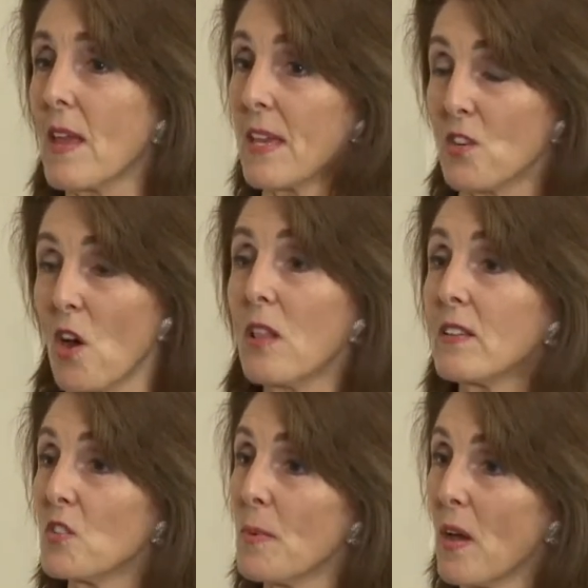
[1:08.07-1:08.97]

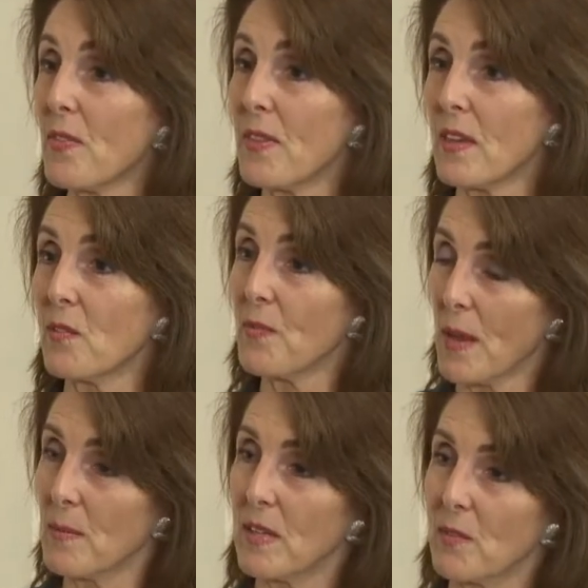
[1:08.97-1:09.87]
knowledge about the
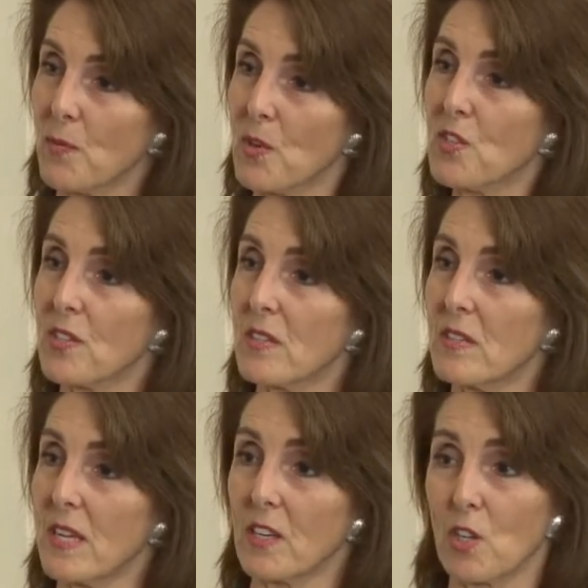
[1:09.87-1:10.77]
family
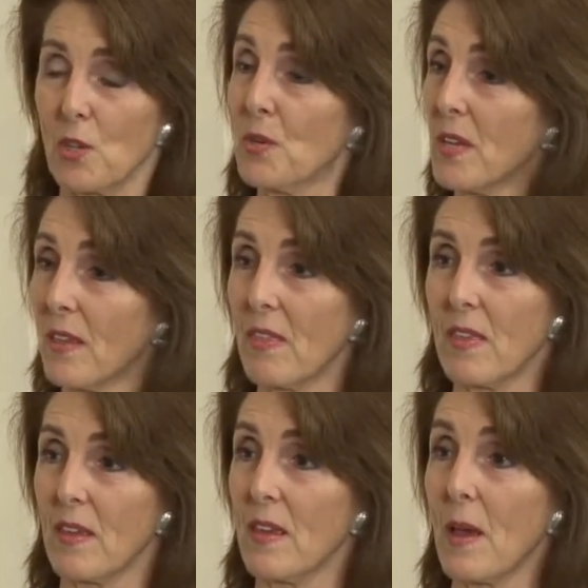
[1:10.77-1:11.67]
fortune, including
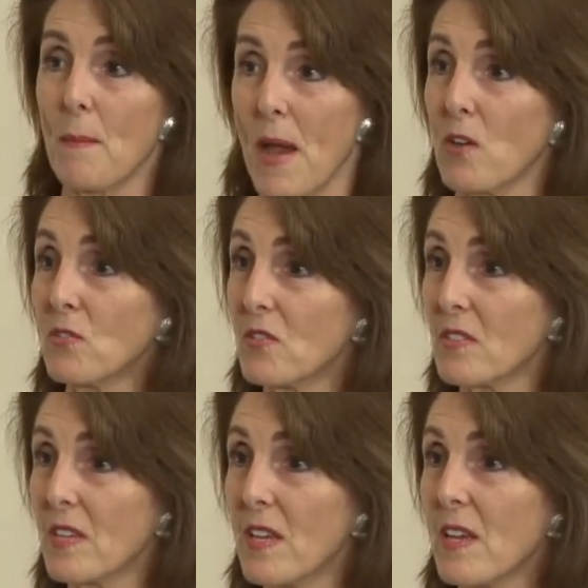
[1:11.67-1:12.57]
the
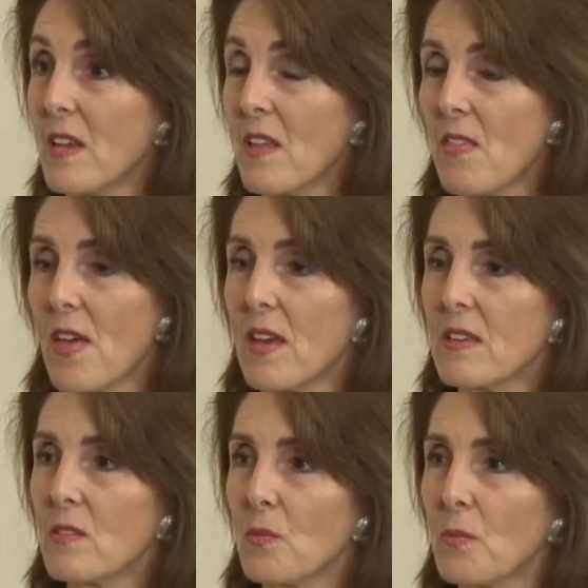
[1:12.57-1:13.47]
amounts
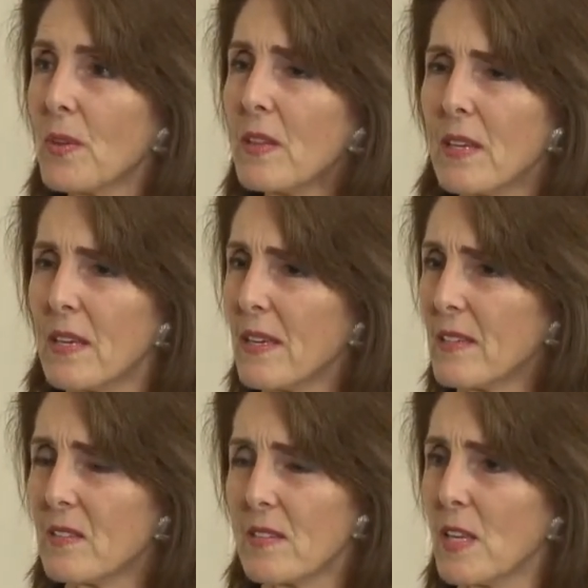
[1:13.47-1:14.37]
that really
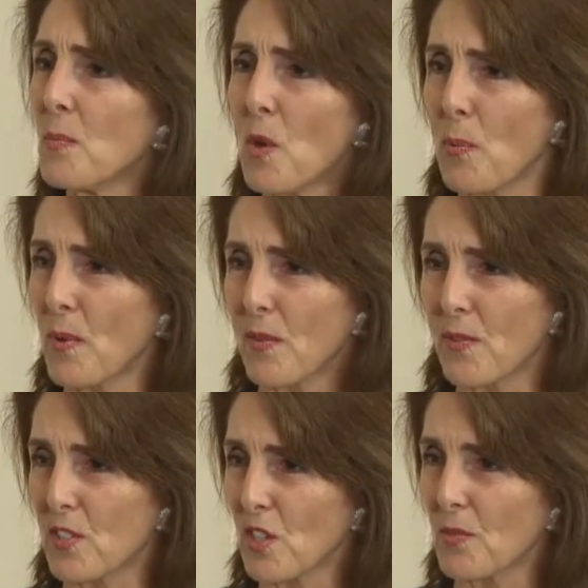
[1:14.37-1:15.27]
is inappropriate
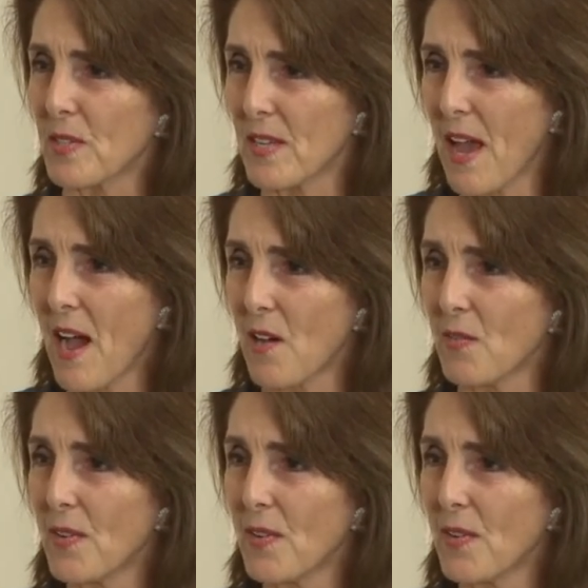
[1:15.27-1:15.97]
for children to have.